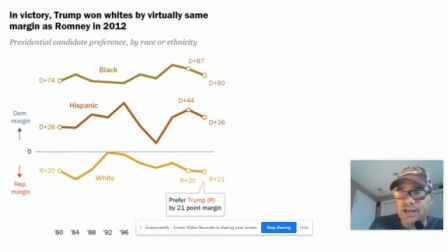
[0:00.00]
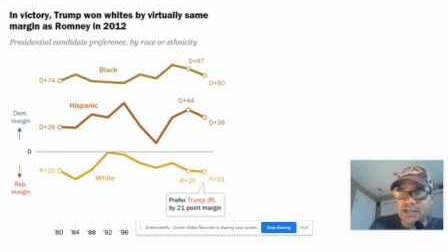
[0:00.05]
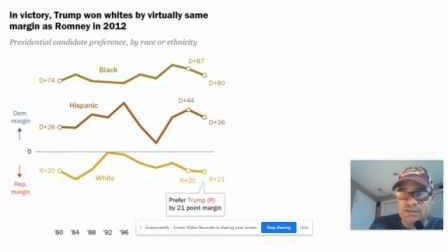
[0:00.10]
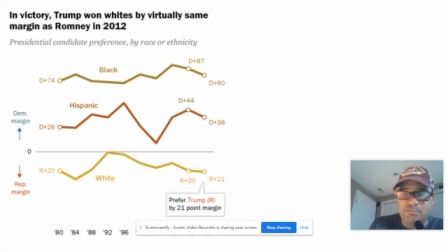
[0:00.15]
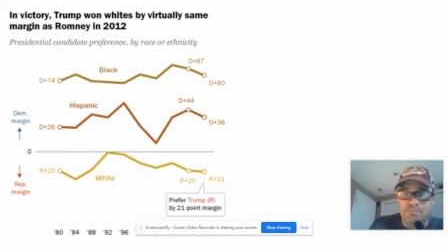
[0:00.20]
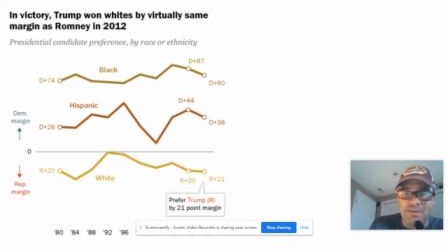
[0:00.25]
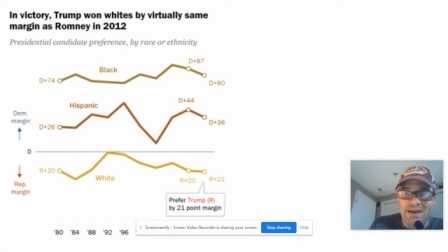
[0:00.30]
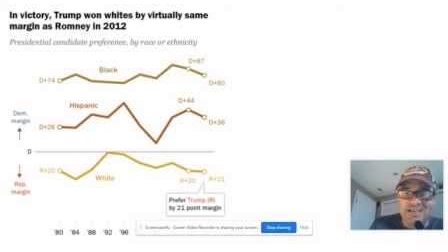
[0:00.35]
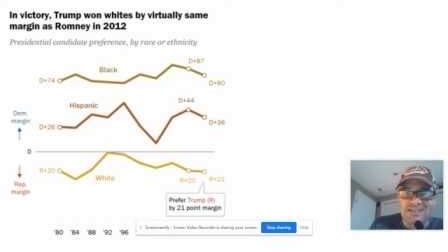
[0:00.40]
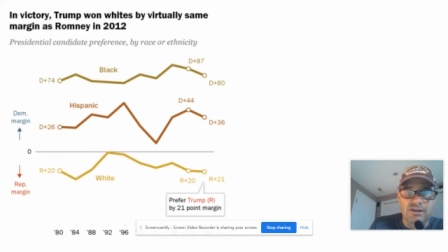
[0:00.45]
it's
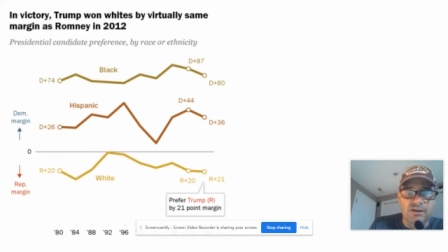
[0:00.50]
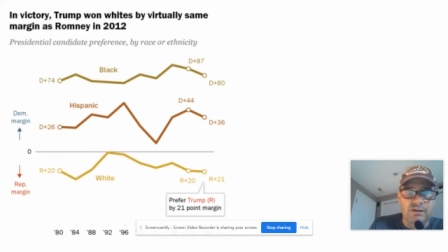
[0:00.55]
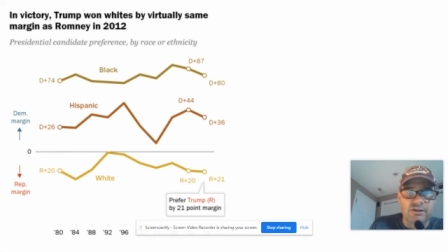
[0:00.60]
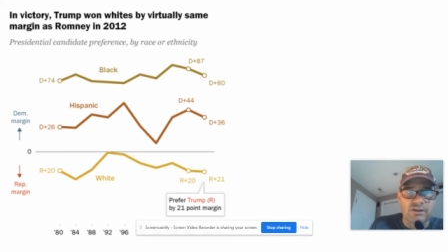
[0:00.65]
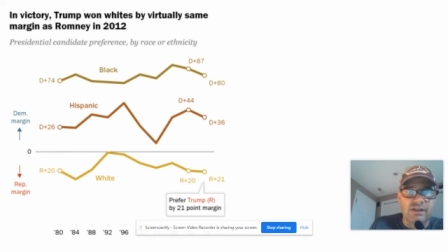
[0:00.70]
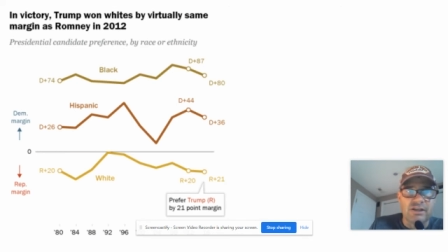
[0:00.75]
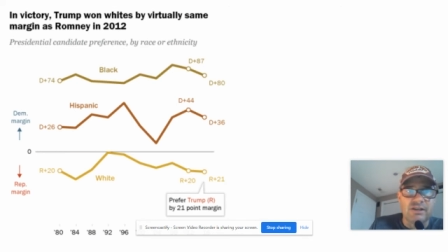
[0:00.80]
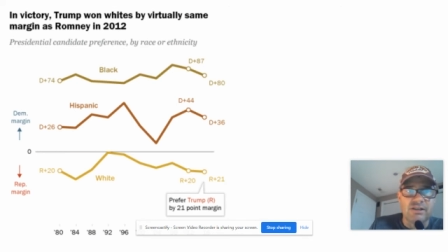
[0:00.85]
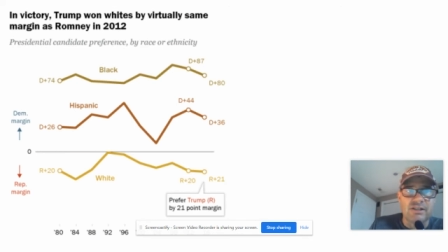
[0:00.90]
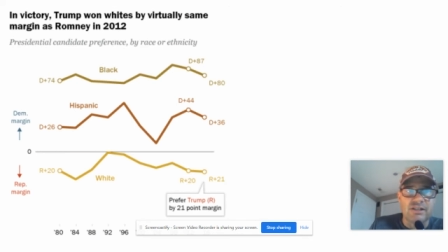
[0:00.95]

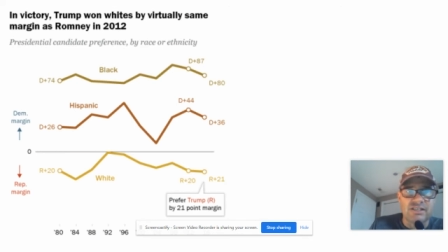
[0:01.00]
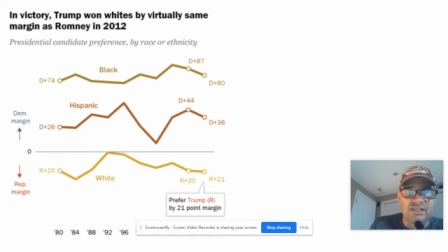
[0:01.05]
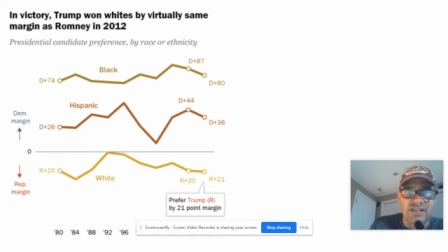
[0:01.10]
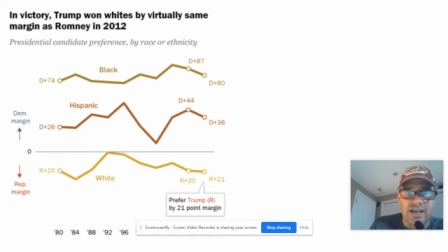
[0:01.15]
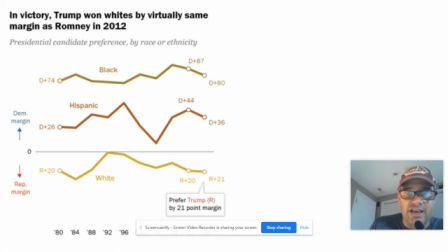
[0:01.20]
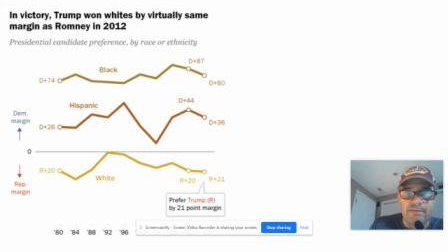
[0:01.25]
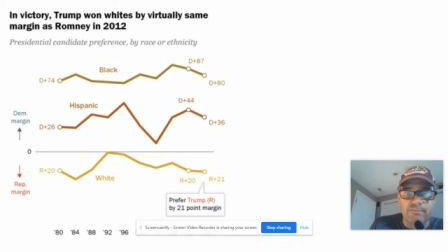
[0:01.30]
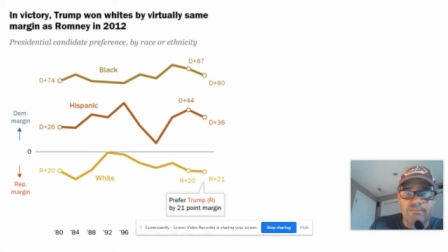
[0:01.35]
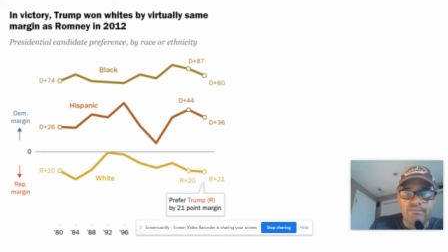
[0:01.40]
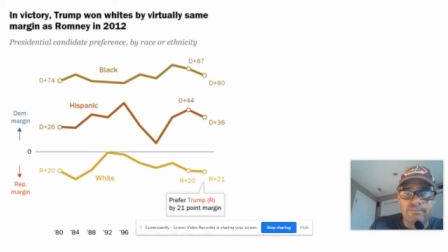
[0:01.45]
basically the
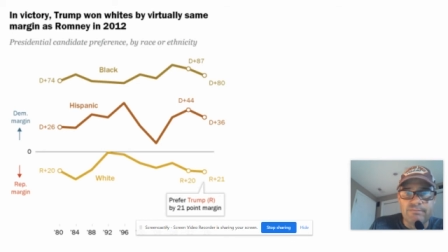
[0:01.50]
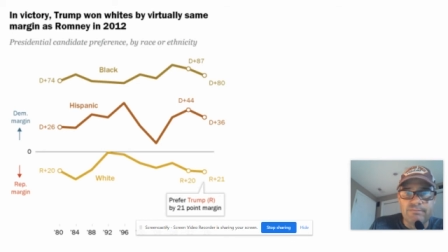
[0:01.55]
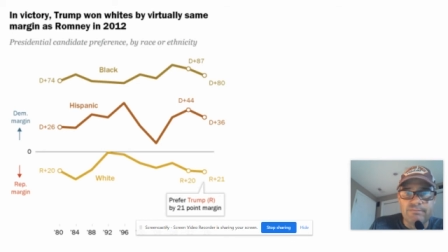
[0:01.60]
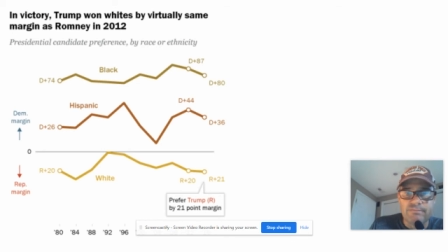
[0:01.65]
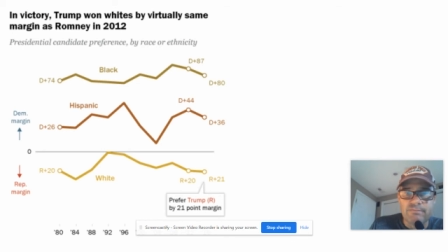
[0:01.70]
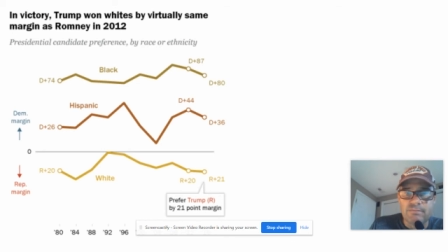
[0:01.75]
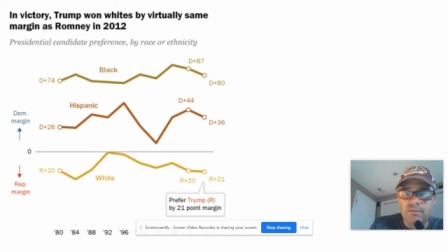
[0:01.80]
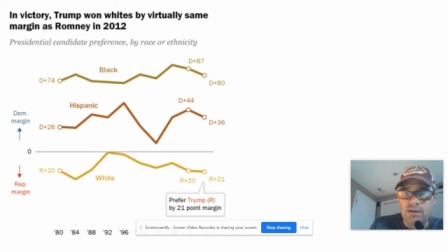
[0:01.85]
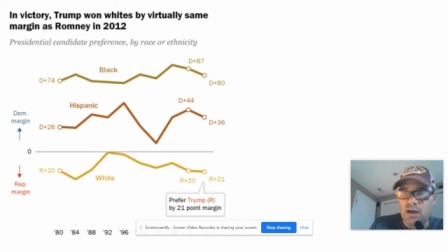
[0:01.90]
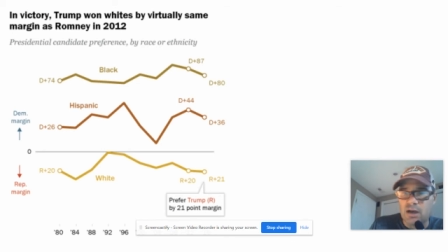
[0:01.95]
same
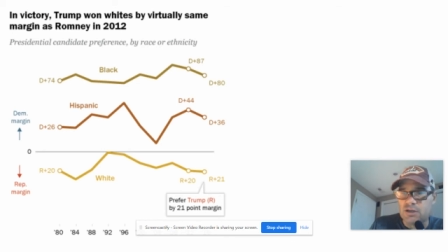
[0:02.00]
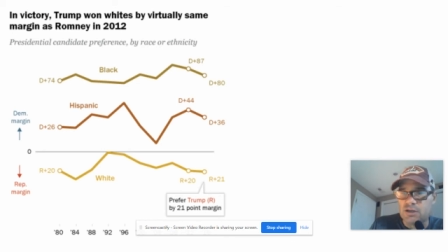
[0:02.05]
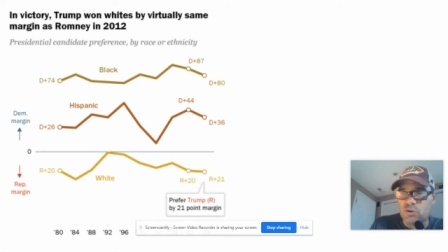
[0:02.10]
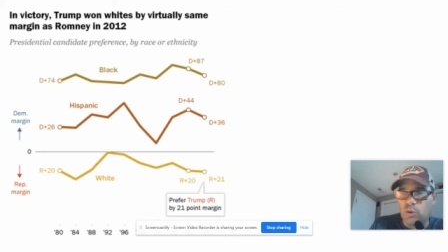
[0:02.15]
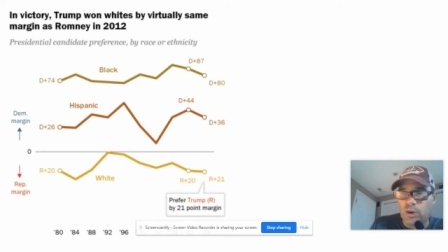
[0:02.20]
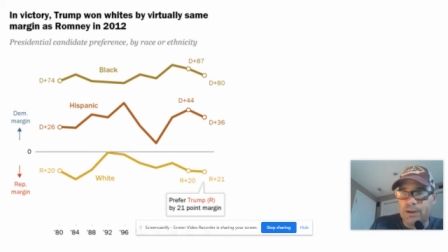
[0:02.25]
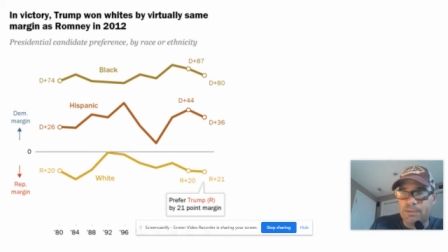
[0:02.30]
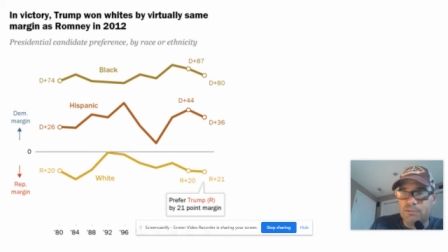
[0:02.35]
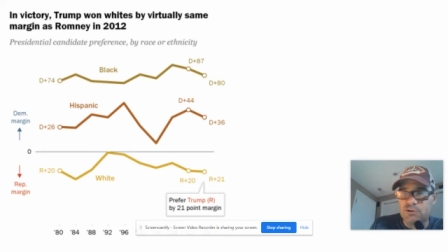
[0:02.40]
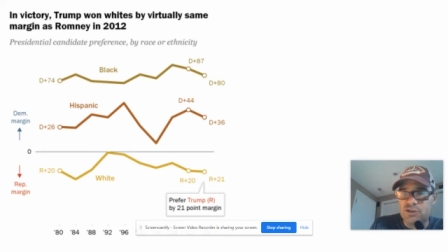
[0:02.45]
uh,
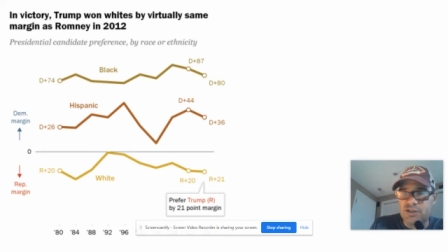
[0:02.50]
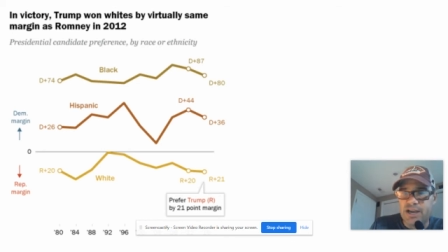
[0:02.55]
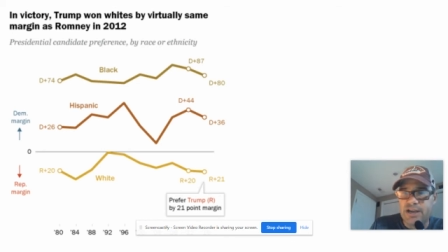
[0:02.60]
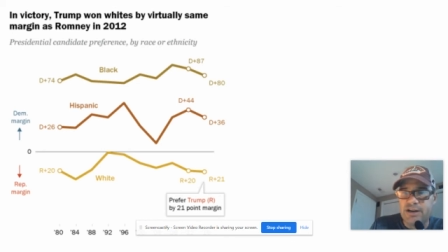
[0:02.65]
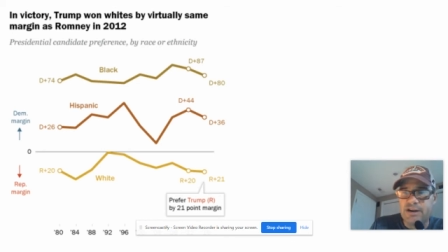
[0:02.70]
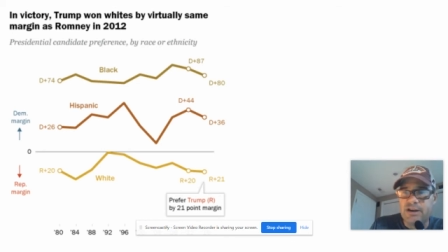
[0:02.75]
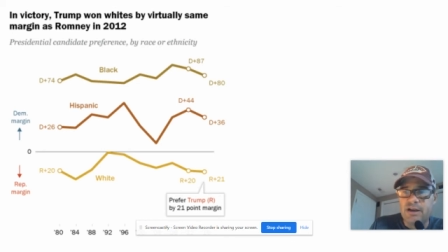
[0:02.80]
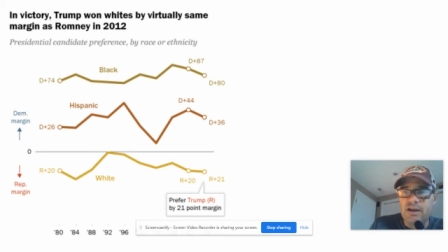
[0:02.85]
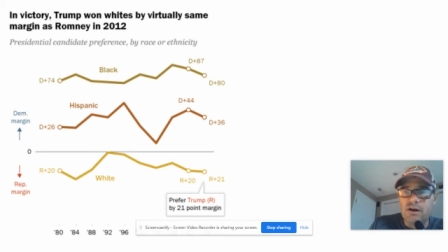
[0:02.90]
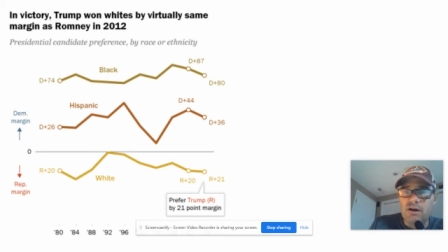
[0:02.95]
20%.